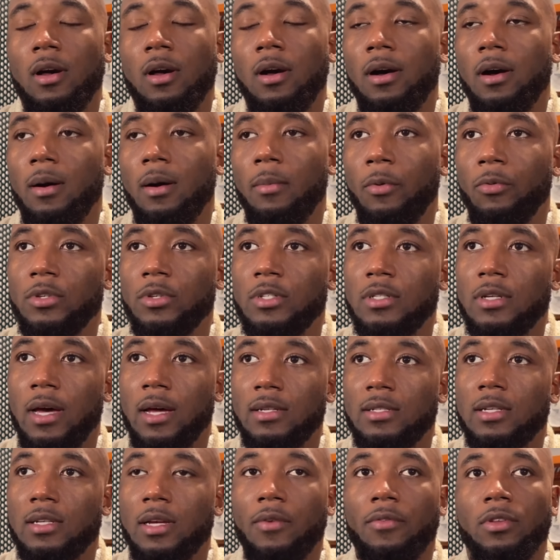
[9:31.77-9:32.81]
But we just got
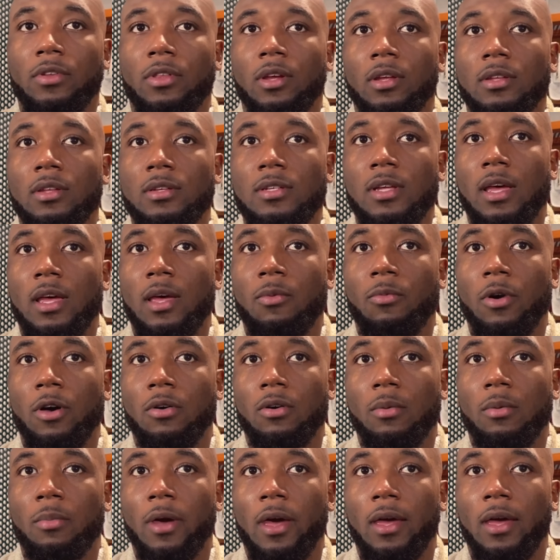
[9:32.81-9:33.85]
to see everything the same way
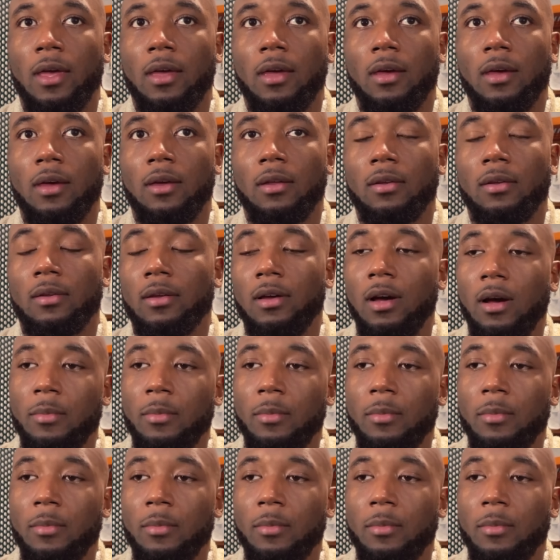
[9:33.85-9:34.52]
on the back end.